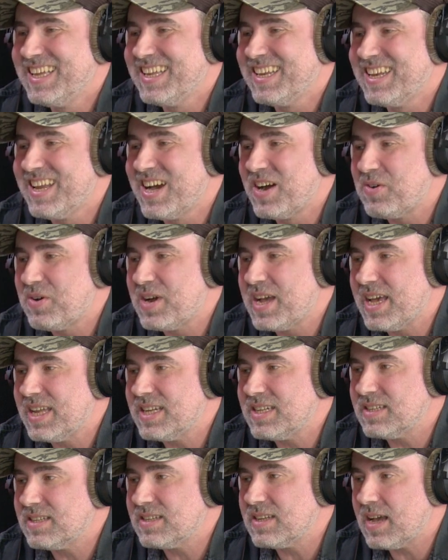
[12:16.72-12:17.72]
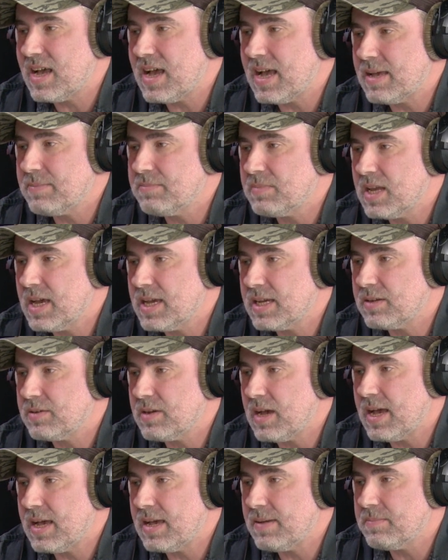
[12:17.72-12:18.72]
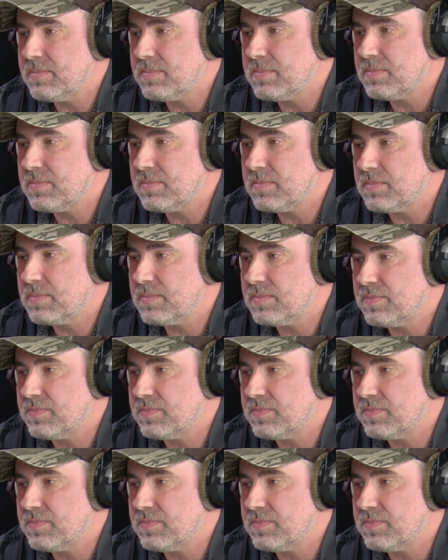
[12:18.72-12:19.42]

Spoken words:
No, and I'm in